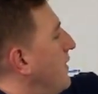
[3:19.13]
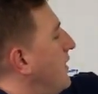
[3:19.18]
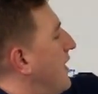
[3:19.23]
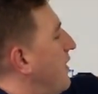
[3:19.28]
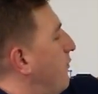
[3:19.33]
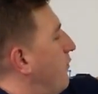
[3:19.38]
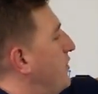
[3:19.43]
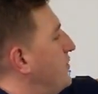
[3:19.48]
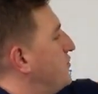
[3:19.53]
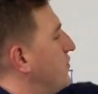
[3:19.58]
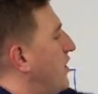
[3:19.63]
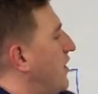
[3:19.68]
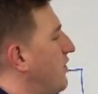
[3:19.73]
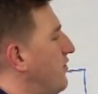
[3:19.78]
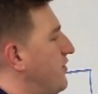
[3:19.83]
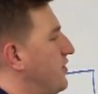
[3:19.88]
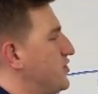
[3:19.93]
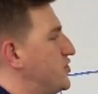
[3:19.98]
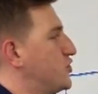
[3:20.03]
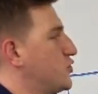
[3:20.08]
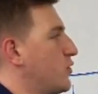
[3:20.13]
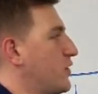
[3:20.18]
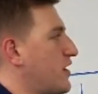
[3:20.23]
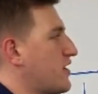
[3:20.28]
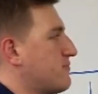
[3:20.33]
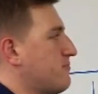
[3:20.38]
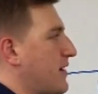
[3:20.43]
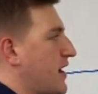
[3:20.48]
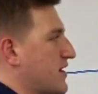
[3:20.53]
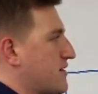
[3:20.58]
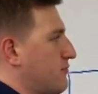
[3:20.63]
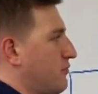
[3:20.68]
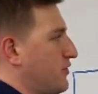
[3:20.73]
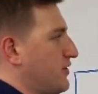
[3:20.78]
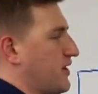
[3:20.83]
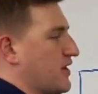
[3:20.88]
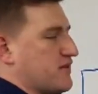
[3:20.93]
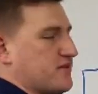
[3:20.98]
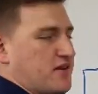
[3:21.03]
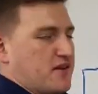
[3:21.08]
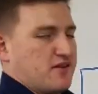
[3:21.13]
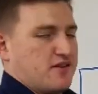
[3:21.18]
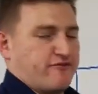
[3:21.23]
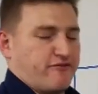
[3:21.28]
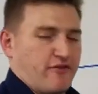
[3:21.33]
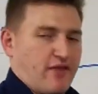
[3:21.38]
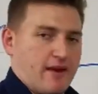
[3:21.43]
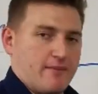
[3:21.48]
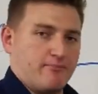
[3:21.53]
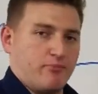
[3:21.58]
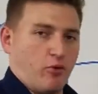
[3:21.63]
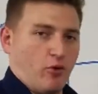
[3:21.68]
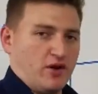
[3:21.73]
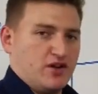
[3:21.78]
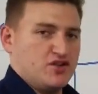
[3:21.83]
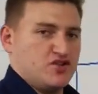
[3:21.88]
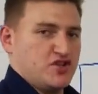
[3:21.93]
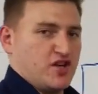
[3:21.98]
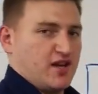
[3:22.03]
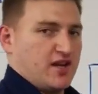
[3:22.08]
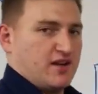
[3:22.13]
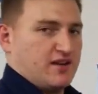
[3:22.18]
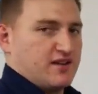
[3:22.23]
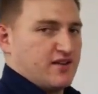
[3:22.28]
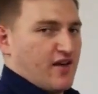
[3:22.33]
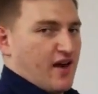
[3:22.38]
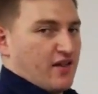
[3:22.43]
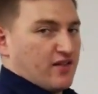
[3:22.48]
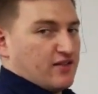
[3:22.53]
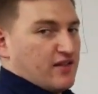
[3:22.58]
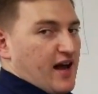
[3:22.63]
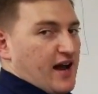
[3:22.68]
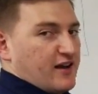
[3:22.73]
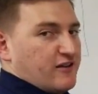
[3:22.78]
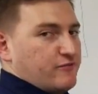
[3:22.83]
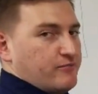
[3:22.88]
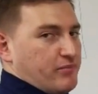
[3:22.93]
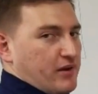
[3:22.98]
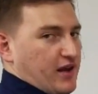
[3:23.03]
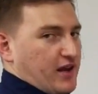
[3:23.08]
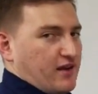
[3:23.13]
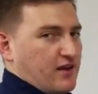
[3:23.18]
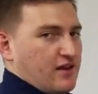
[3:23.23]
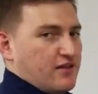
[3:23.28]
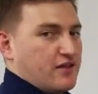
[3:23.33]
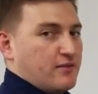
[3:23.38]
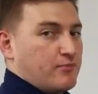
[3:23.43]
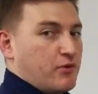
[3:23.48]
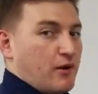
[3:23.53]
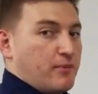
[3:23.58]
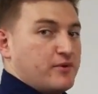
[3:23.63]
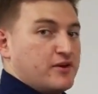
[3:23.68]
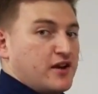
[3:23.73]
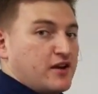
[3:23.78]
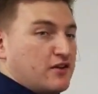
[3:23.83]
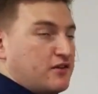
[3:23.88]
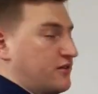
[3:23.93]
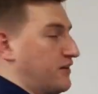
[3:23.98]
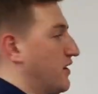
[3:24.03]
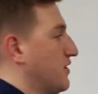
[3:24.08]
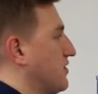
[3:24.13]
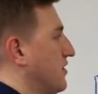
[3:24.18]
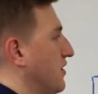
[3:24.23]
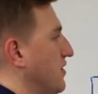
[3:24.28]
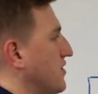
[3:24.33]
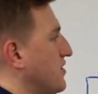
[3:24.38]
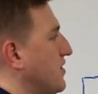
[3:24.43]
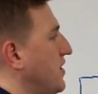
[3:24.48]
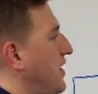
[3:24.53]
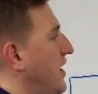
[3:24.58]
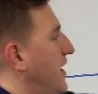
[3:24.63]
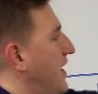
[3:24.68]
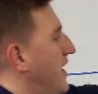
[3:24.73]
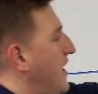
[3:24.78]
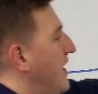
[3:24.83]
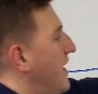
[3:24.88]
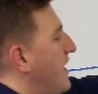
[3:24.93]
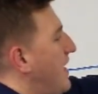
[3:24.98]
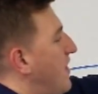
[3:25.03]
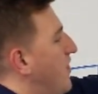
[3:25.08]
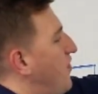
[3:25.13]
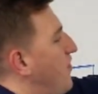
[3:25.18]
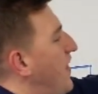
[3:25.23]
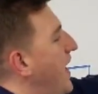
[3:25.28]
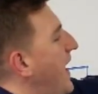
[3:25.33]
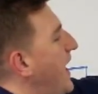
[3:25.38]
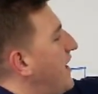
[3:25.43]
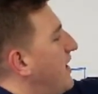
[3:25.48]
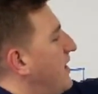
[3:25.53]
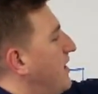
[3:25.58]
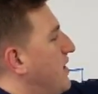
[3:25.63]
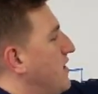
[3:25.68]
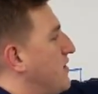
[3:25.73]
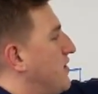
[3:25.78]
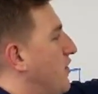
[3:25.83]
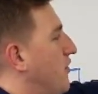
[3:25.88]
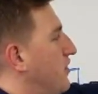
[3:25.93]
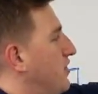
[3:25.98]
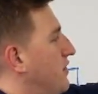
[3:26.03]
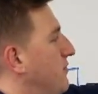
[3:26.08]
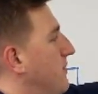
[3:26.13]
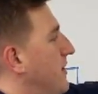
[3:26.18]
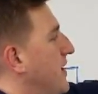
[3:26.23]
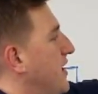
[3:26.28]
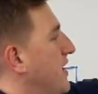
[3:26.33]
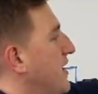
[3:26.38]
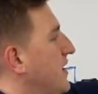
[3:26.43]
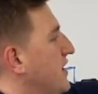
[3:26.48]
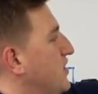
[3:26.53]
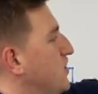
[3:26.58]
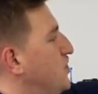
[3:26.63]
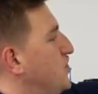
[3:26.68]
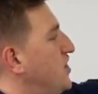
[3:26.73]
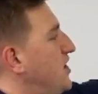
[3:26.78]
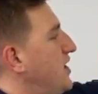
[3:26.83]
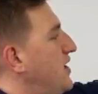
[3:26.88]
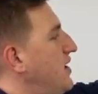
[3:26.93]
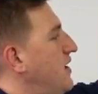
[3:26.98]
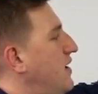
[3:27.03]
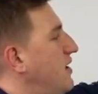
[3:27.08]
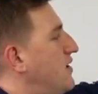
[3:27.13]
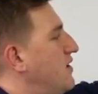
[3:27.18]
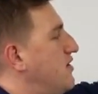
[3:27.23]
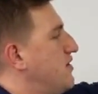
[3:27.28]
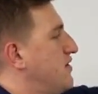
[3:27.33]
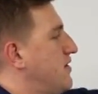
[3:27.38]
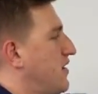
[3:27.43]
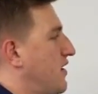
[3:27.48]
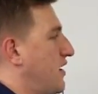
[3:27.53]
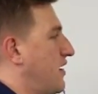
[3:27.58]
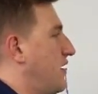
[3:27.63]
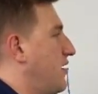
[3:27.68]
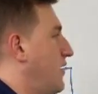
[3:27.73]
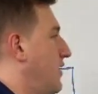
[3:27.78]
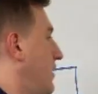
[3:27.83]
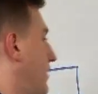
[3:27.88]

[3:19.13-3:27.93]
if we draw the shortest possible distance from that point G to that line of B, the perpendicular distance, that is going to be GZ,